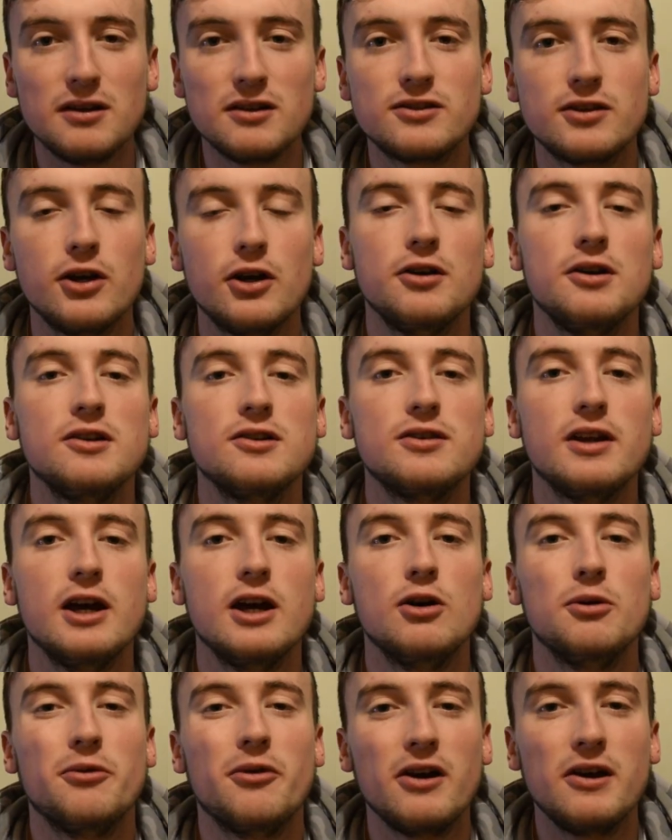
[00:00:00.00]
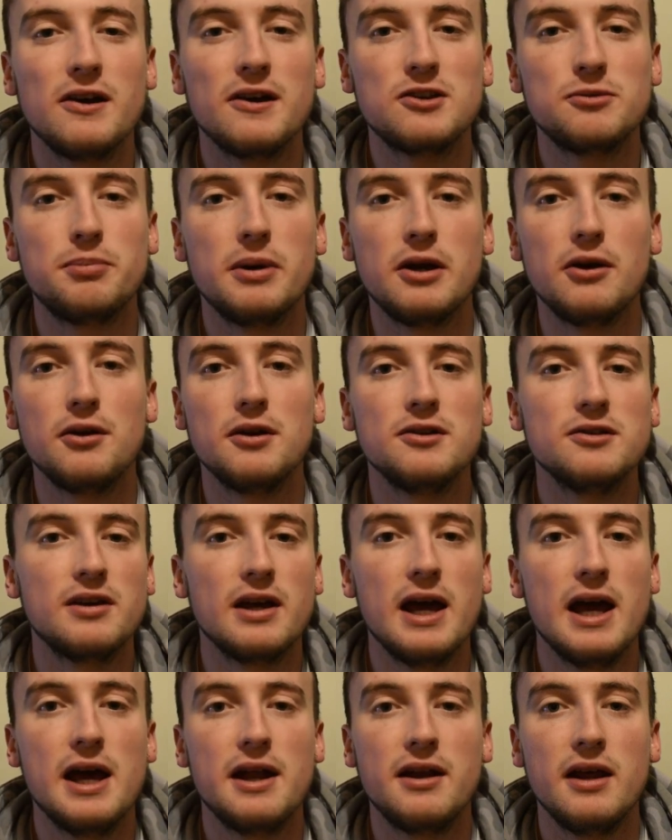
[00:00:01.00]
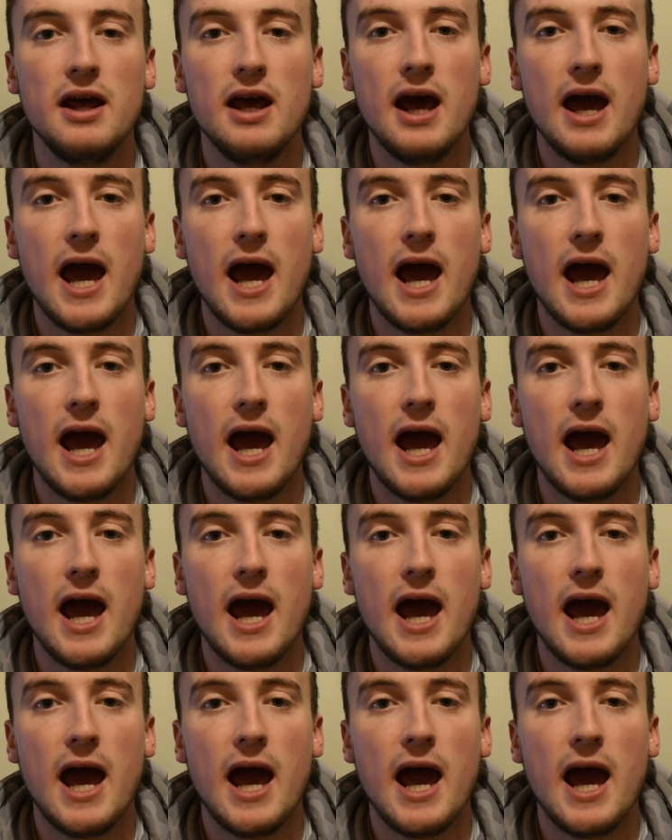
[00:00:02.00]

his 30s now, very experienced head.